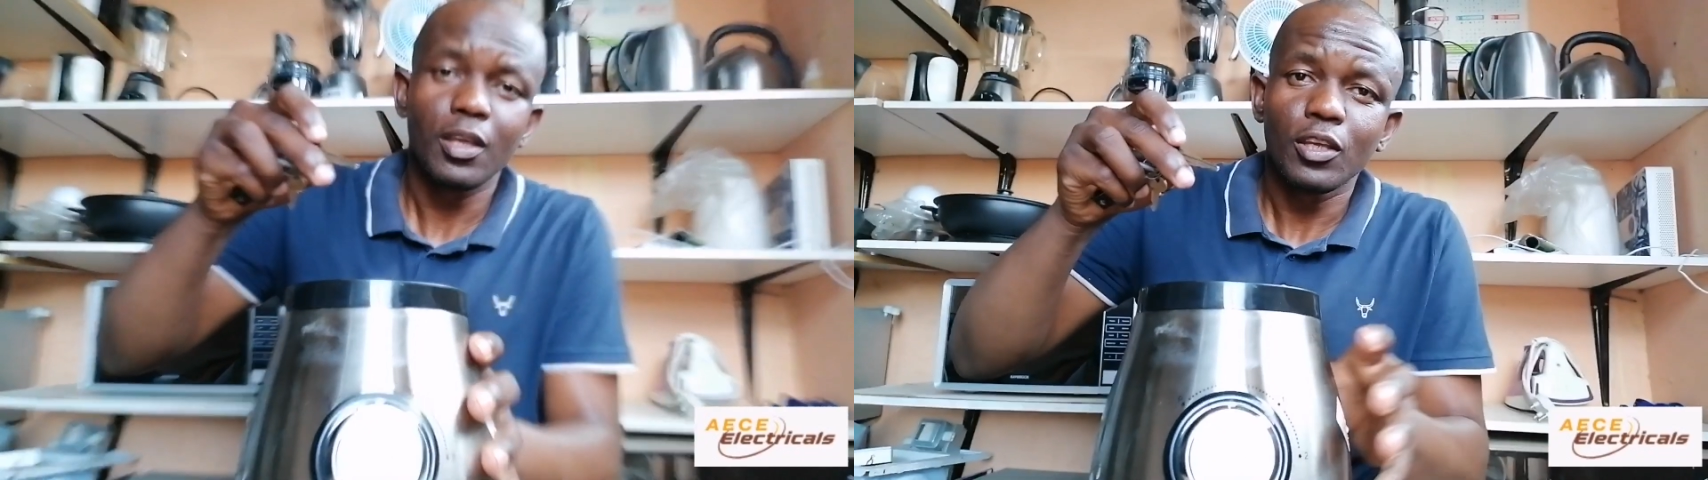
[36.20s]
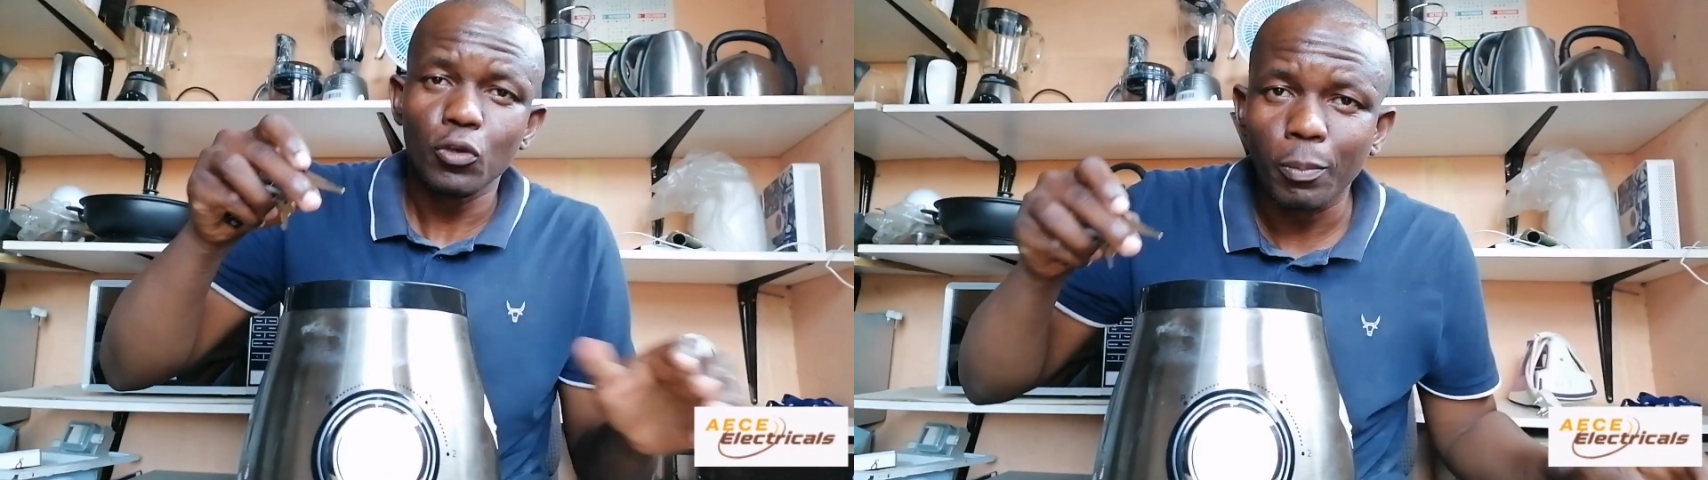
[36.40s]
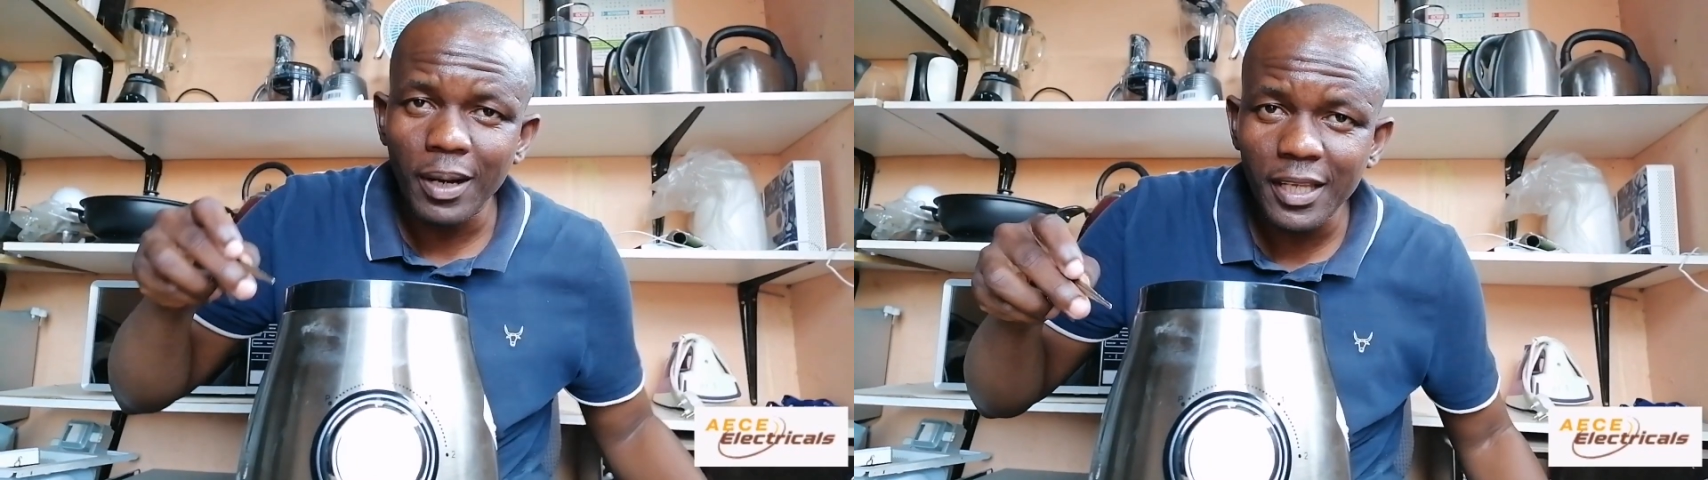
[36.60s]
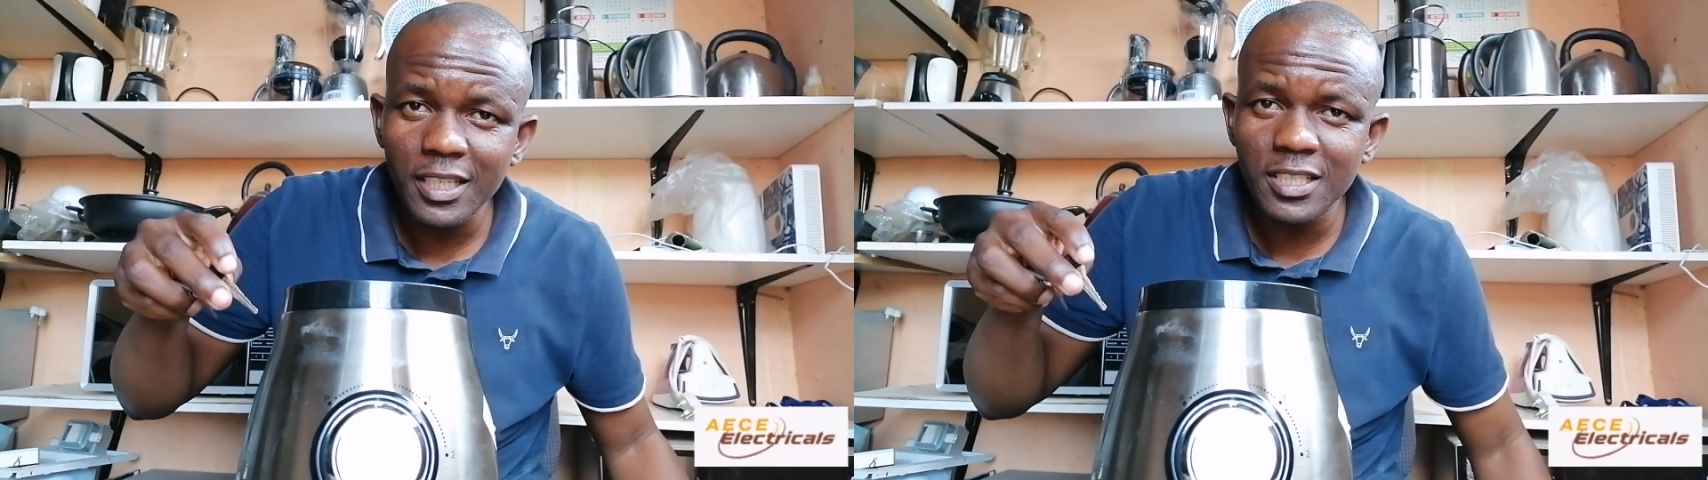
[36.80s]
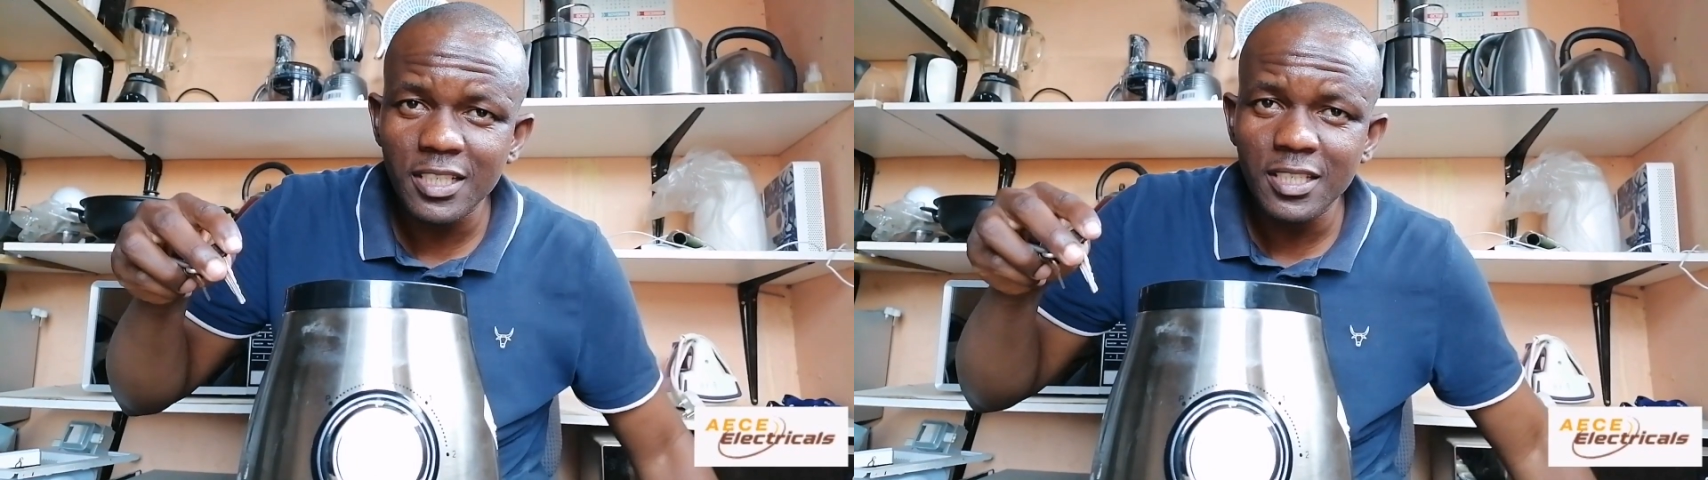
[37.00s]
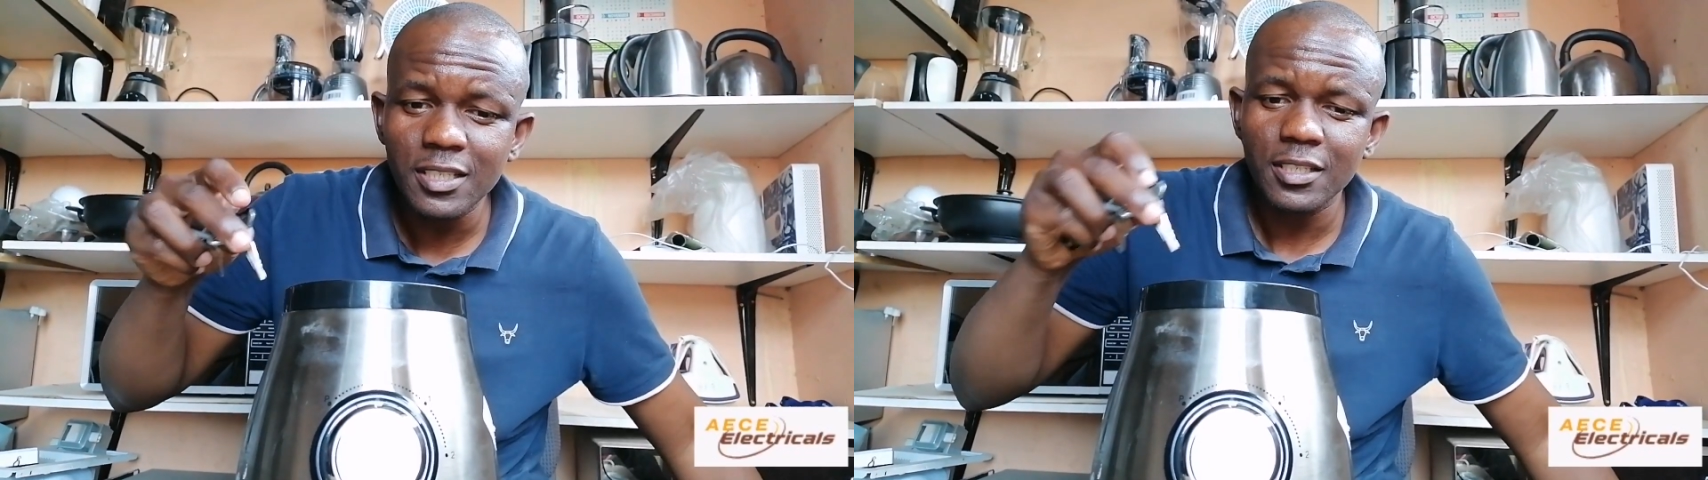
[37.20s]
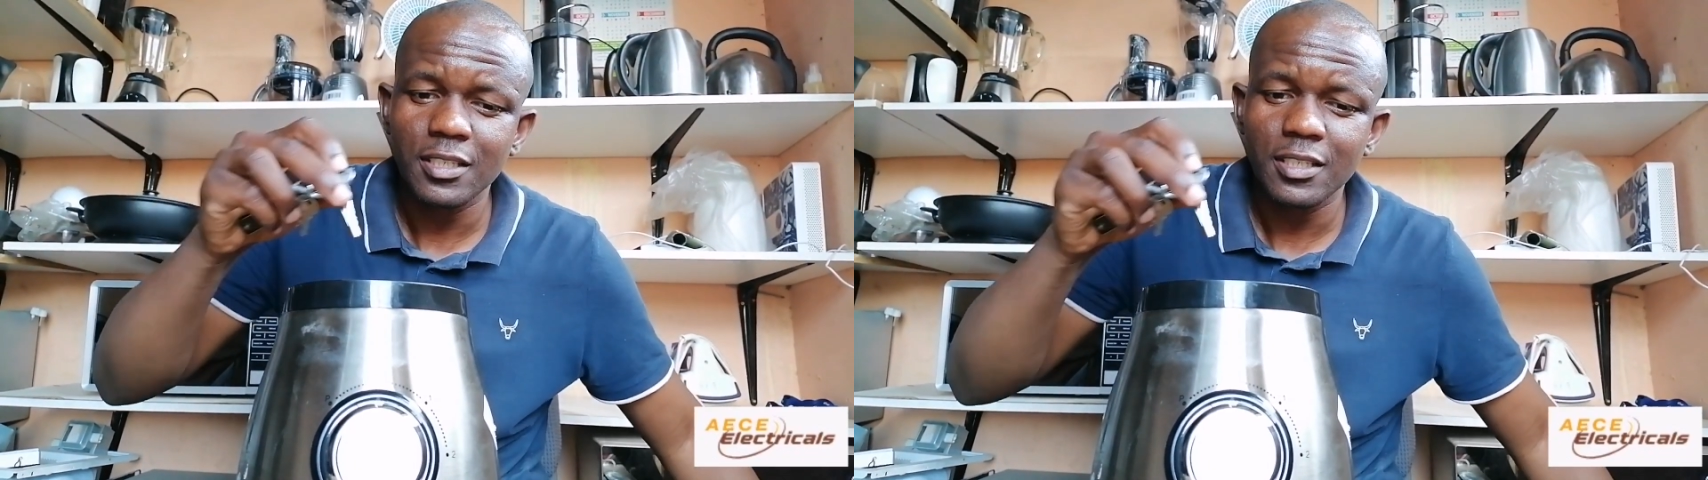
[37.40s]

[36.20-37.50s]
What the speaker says: You plug it in,